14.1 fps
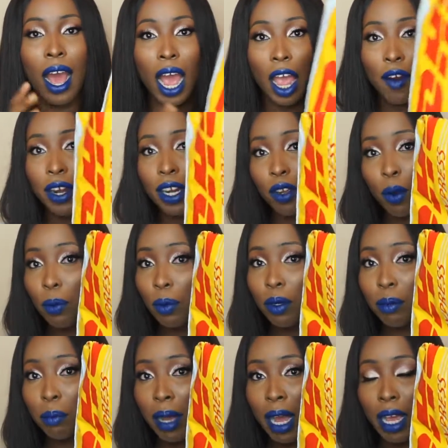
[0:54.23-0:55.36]
I already
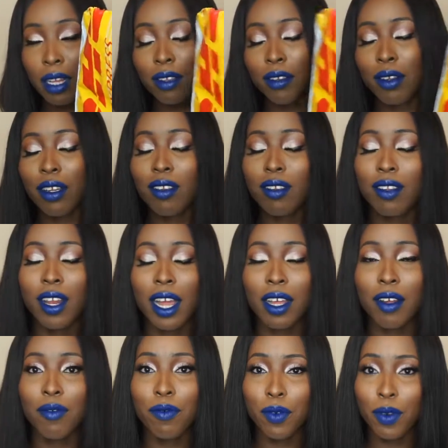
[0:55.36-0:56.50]
opened mine so this is not like
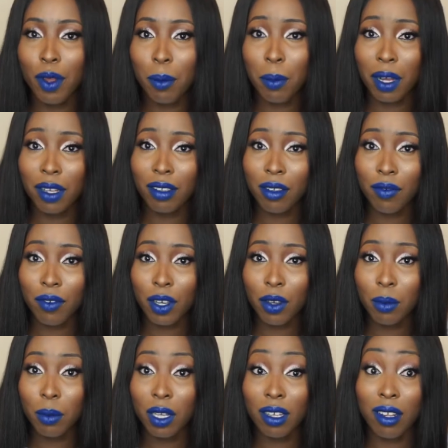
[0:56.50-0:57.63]
a full unboxing
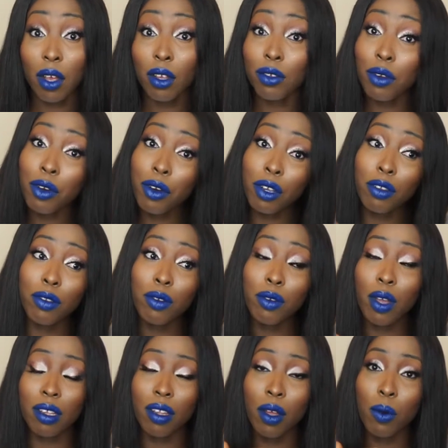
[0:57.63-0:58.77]
video because I was curious to
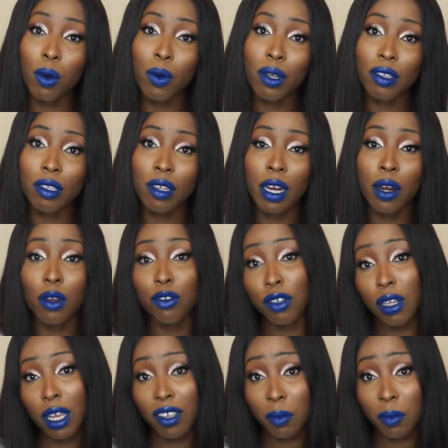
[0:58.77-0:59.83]
know what was inside of it.